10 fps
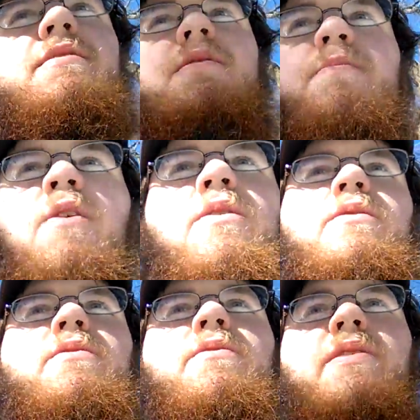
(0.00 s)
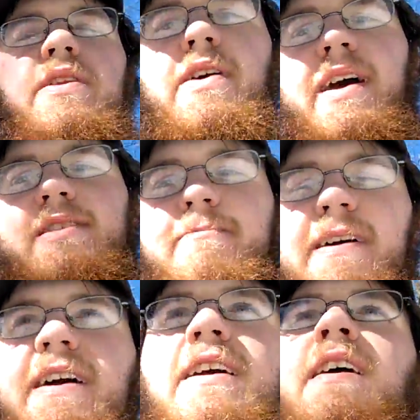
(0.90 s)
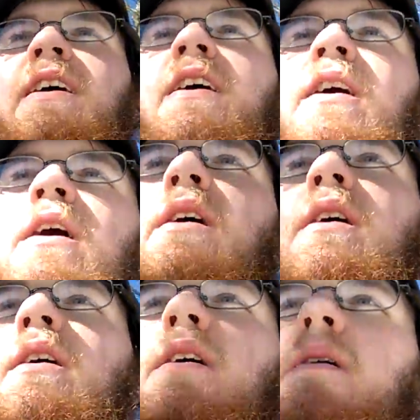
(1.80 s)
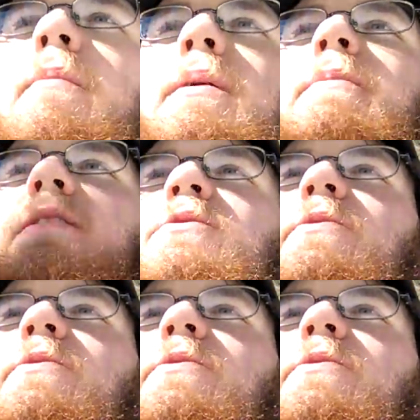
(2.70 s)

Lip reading: It's a small little, you know, hatchback made by